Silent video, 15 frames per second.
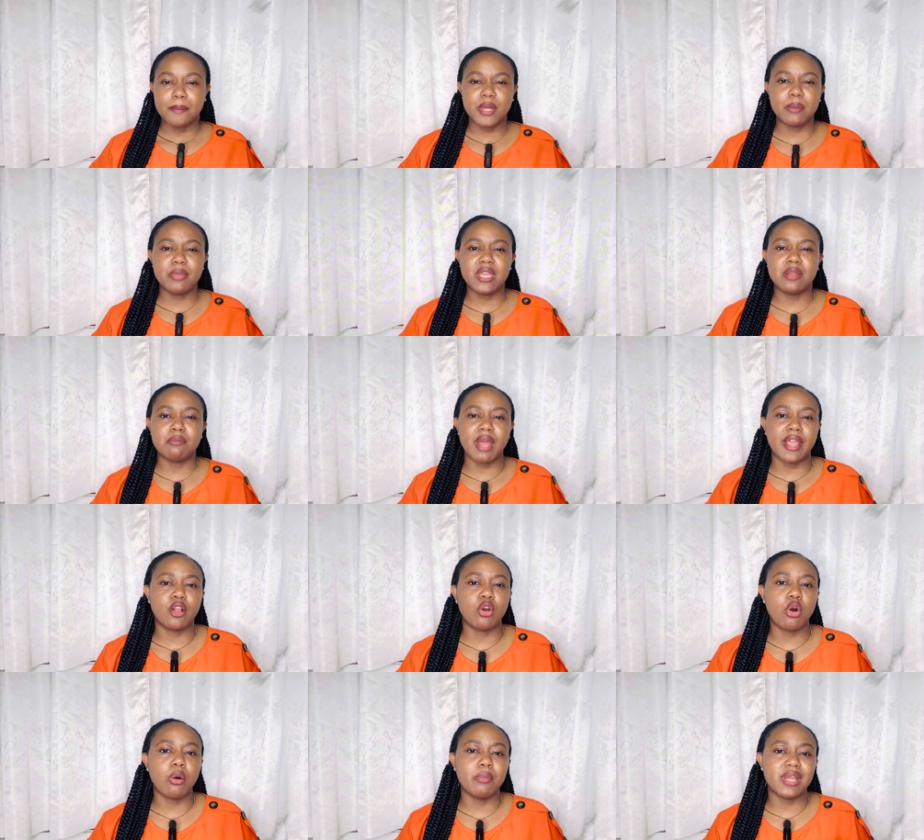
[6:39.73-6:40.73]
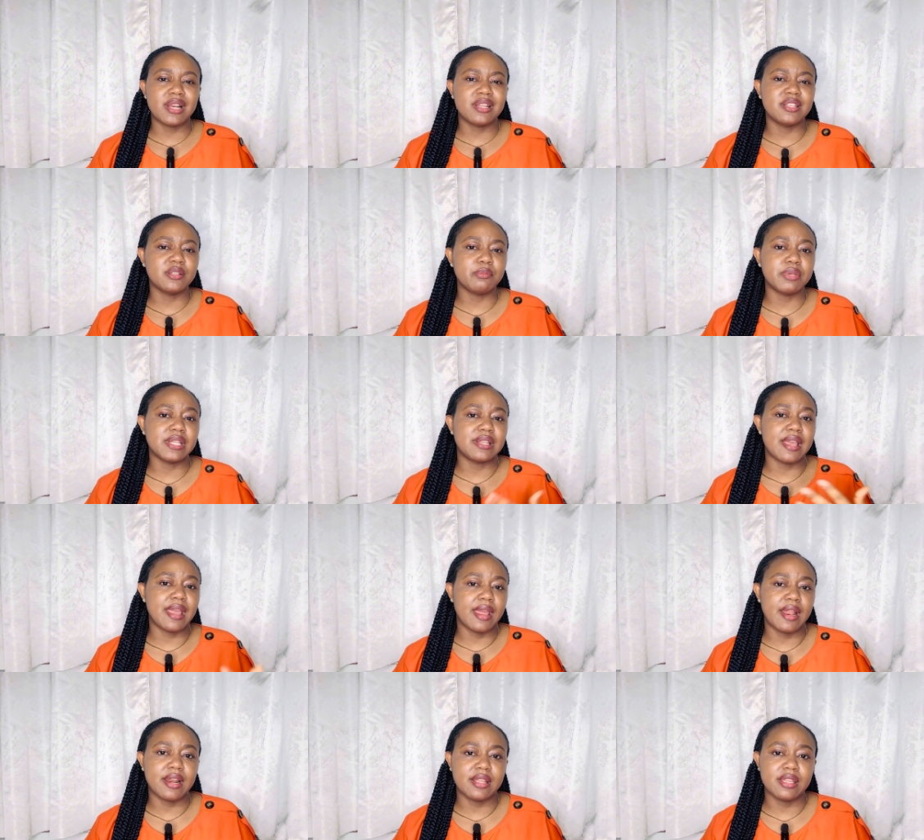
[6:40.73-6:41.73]
Maybe it might come a little bit
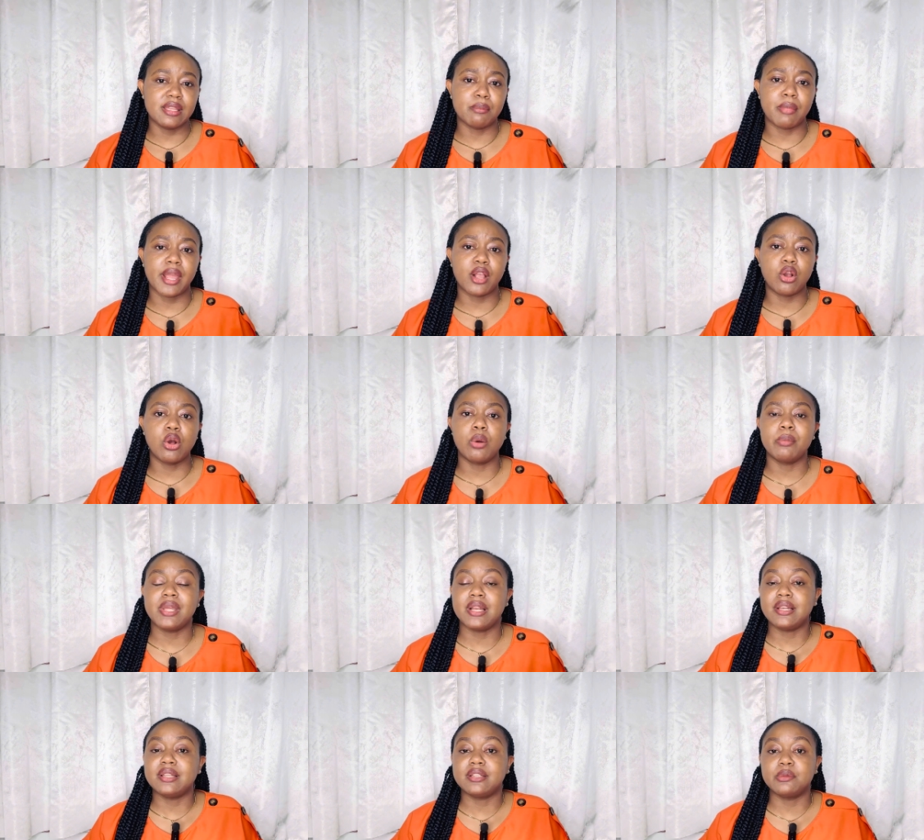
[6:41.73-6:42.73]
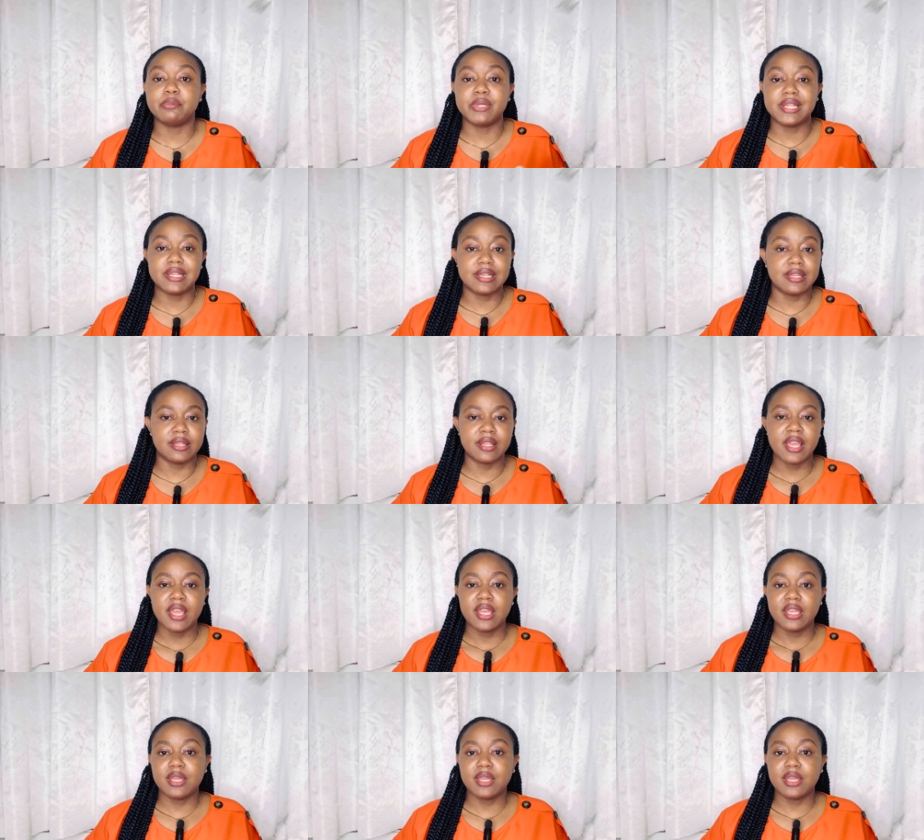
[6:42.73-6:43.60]
early, it might come a little bit late.